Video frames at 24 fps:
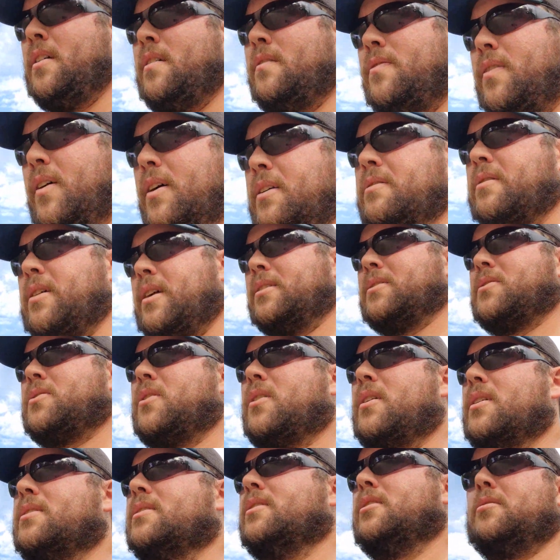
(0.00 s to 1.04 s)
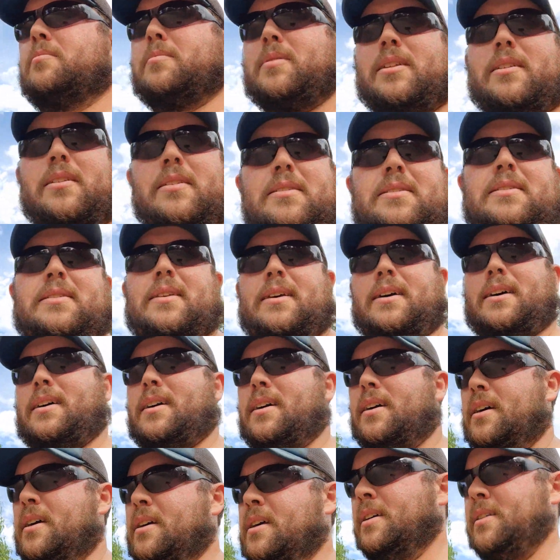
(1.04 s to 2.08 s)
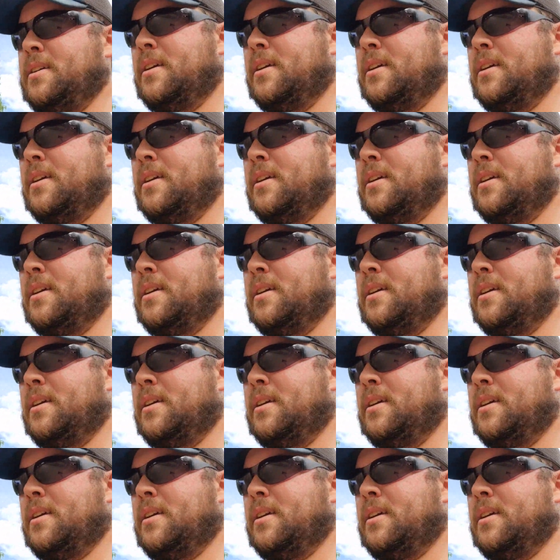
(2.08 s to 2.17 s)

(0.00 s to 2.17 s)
fun run, try to tell me that I